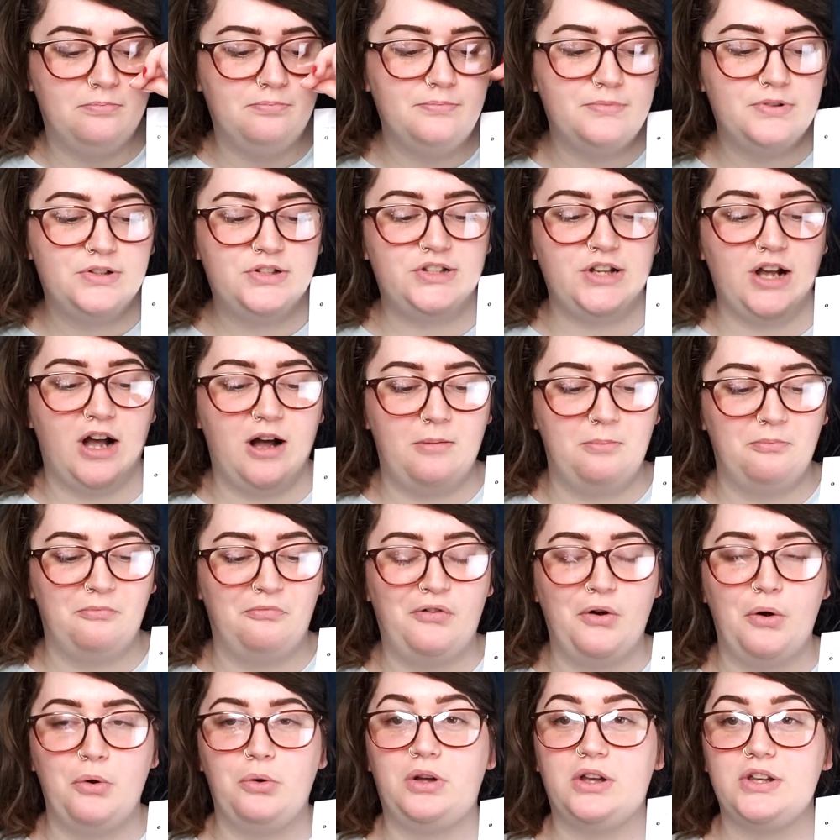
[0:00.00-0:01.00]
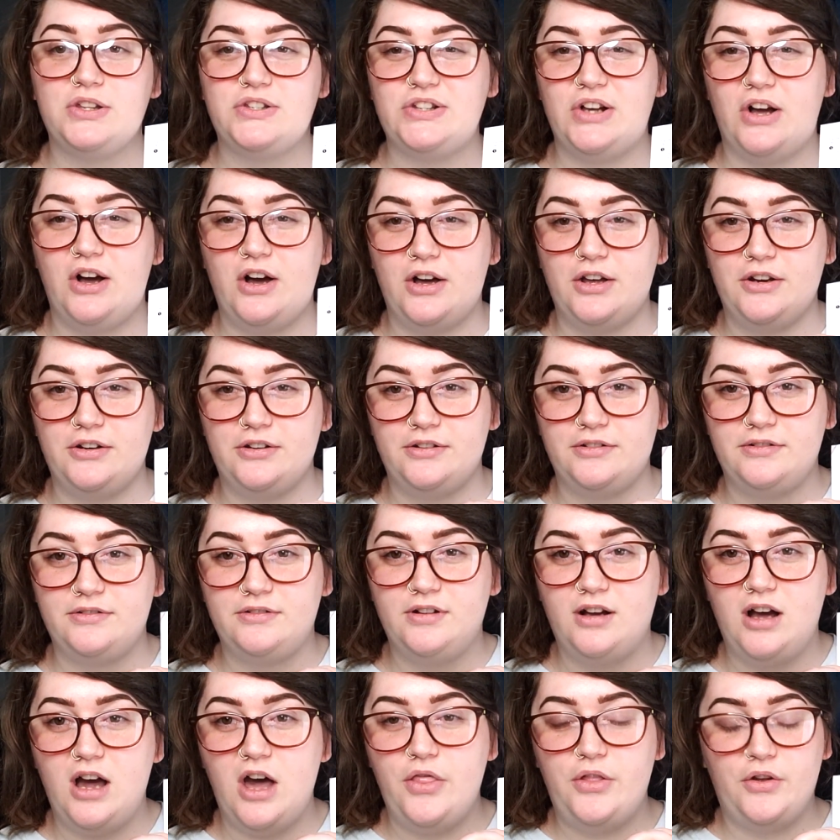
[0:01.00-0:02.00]
Some focus on
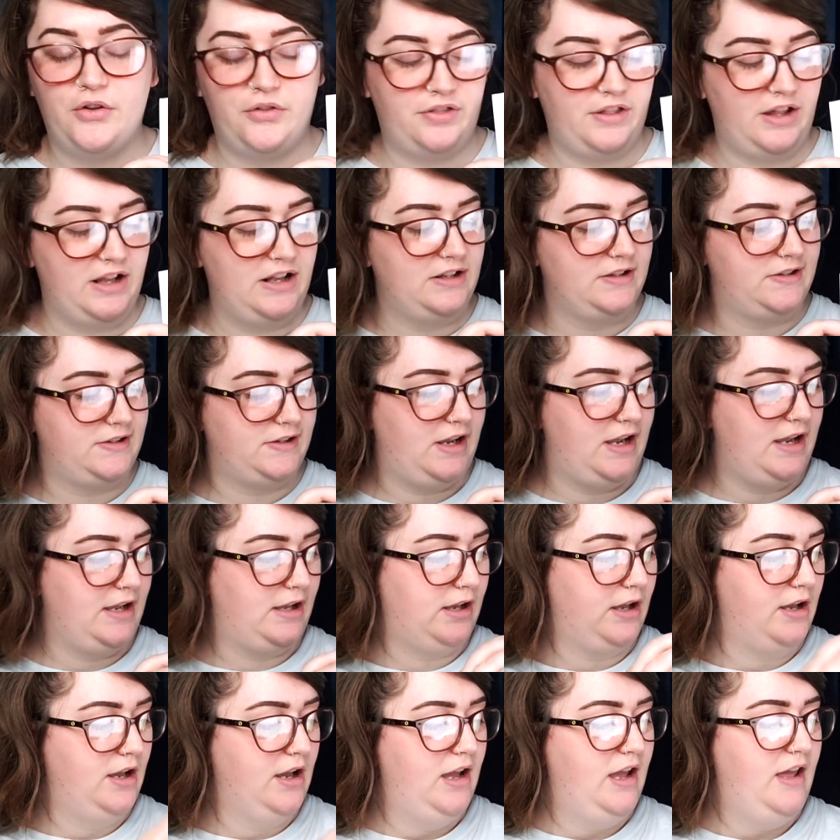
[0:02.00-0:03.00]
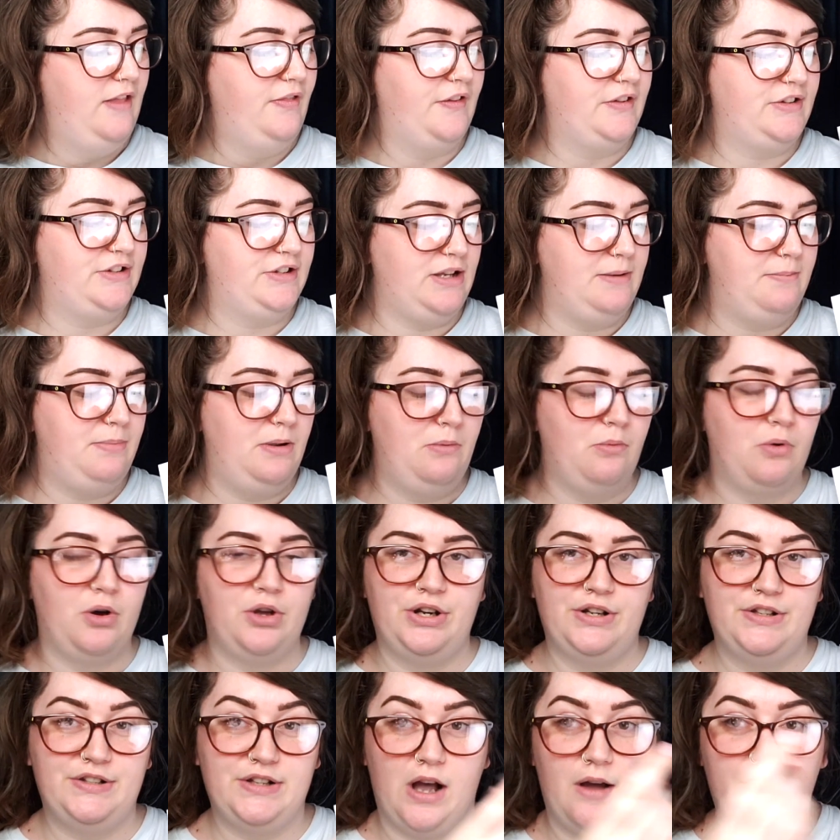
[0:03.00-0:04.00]
other things, like the sleepy one
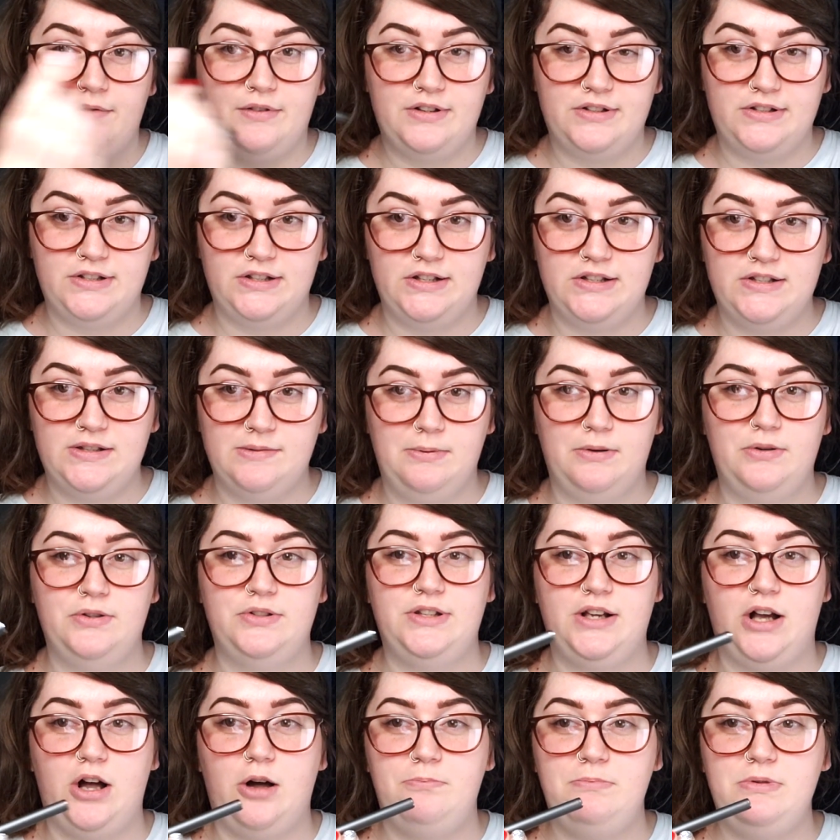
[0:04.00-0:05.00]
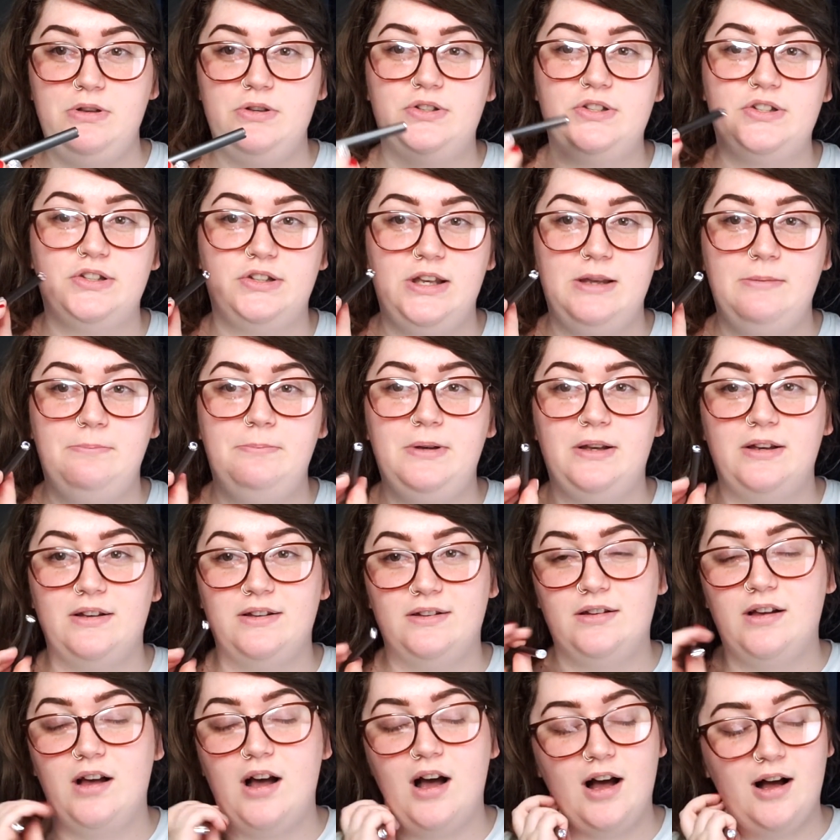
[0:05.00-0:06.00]
is obviously supposed to help you sleep.
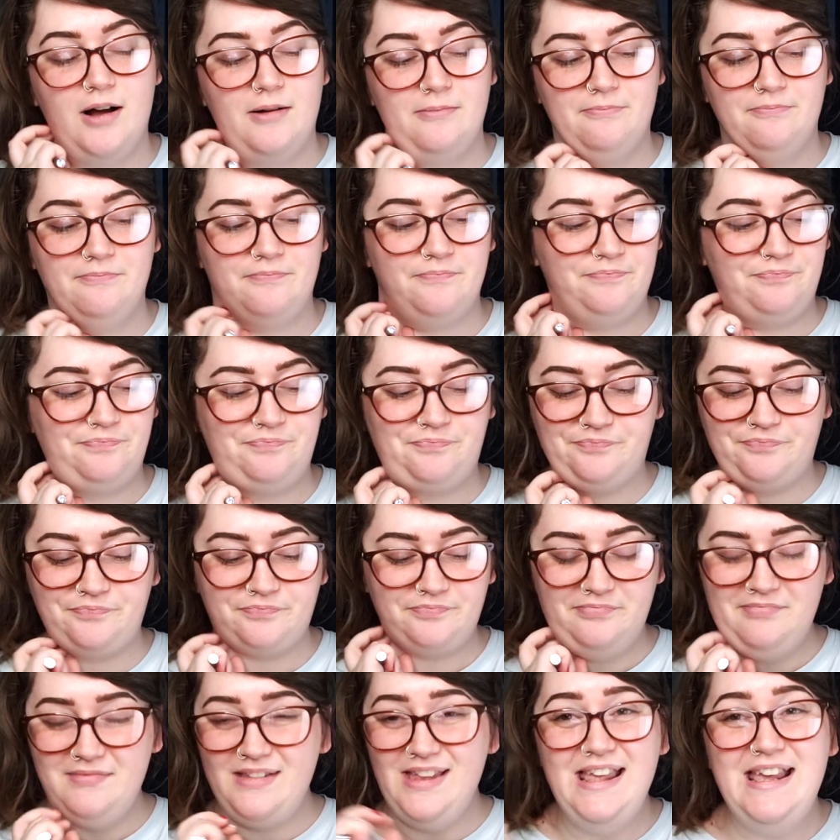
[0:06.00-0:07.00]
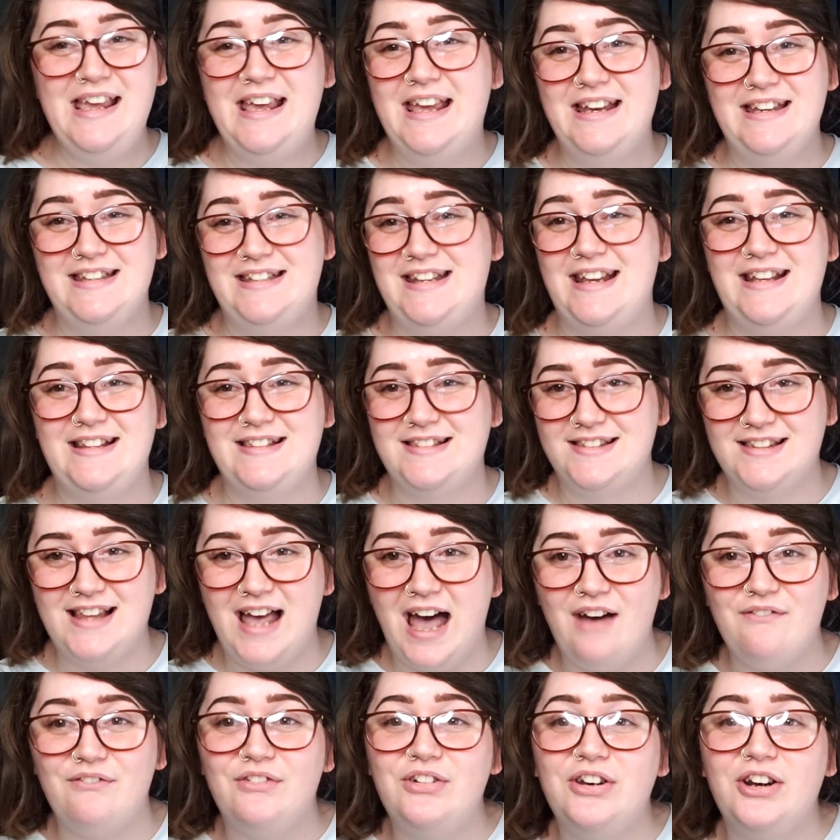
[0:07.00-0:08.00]
It contains
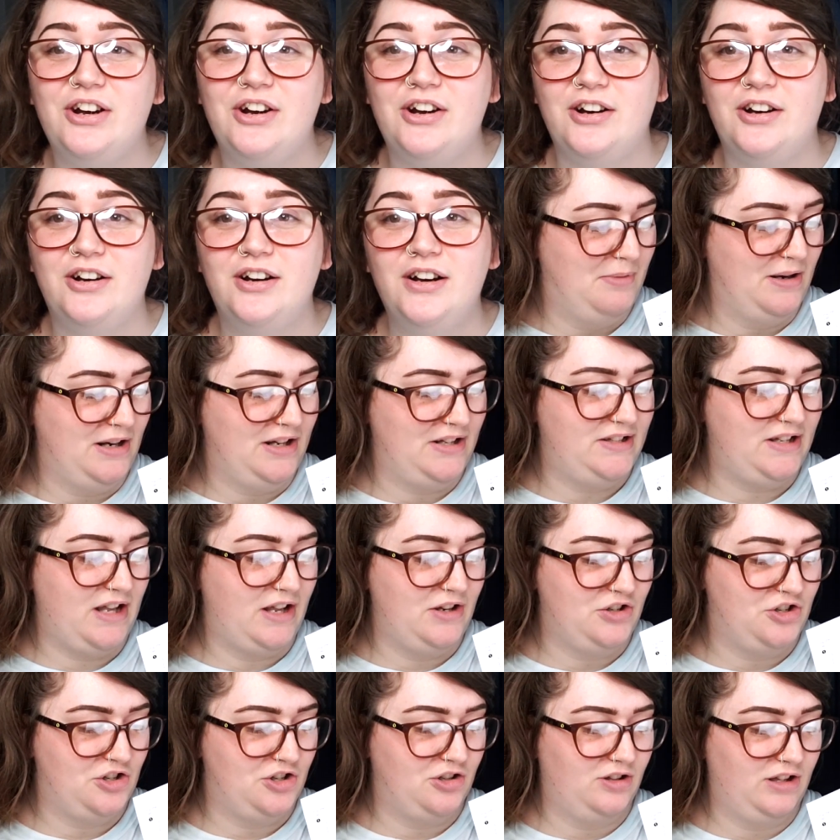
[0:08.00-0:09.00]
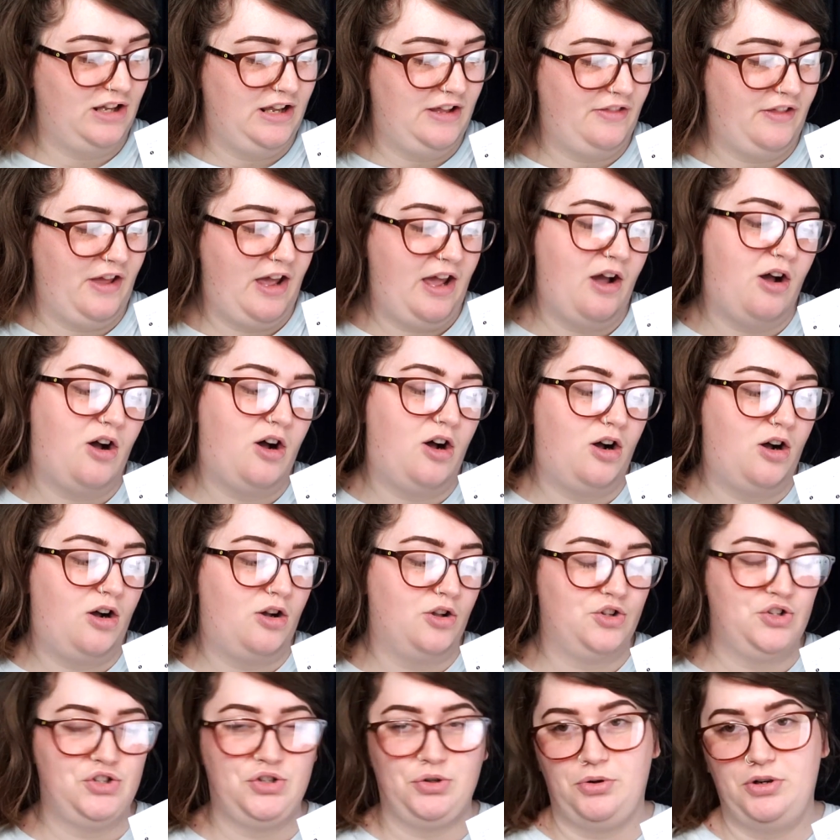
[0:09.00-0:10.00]
lavender, essentially they all
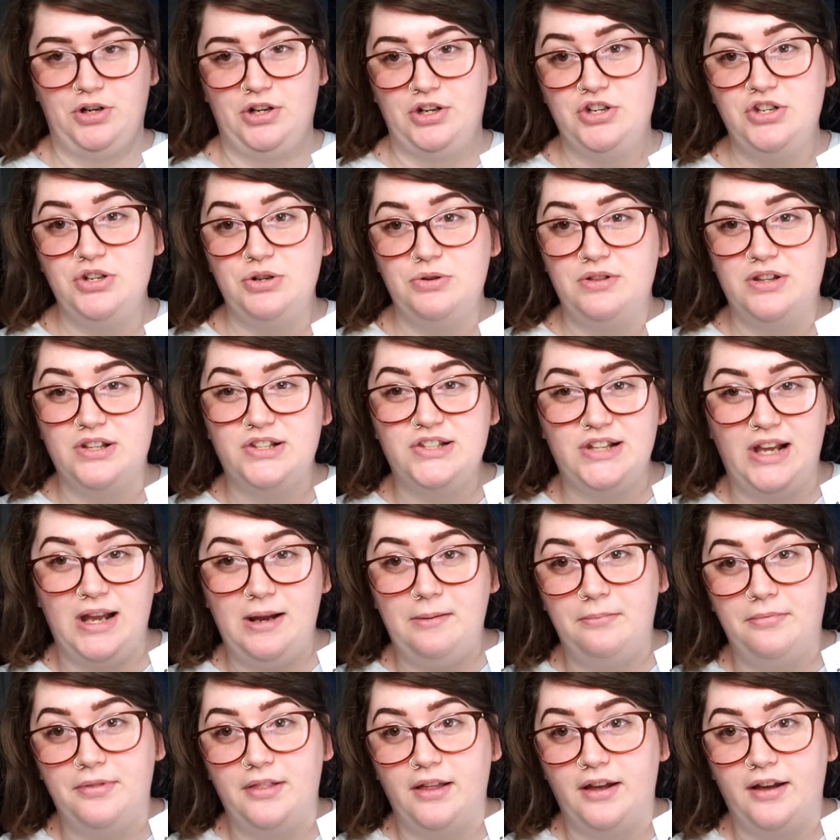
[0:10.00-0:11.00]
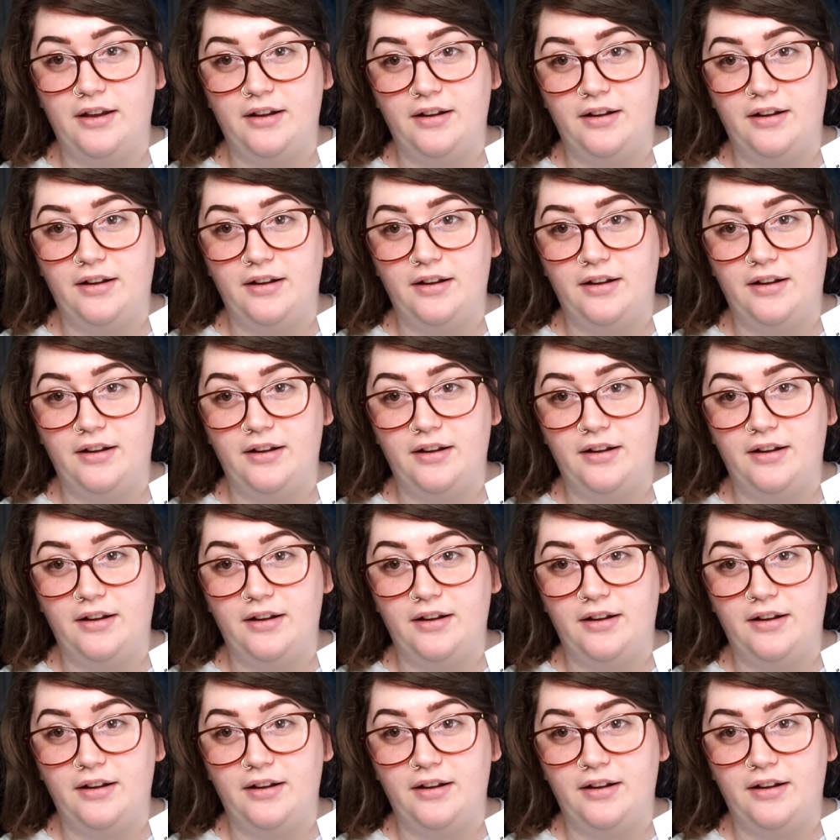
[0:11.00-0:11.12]
sort of do the same thing.